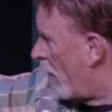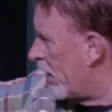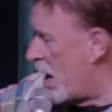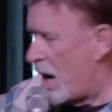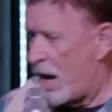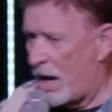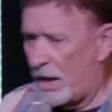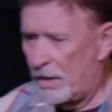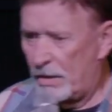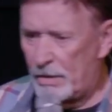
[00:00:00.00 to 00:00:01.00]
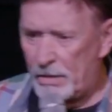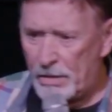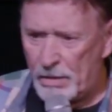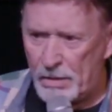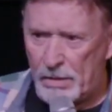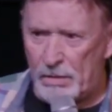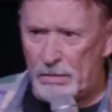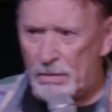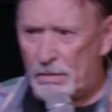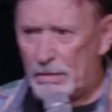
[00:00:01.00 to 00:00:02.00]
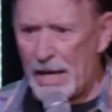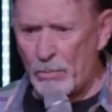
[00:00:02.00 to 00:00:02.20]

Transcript: over here that